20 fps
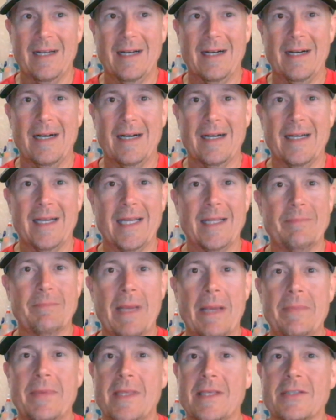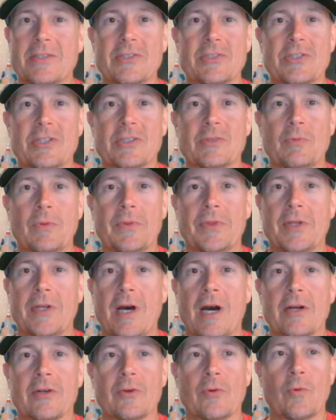And maybe this is just what the
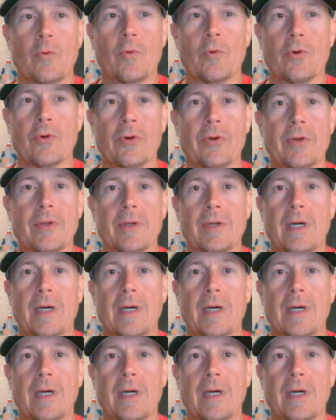doctor ordered.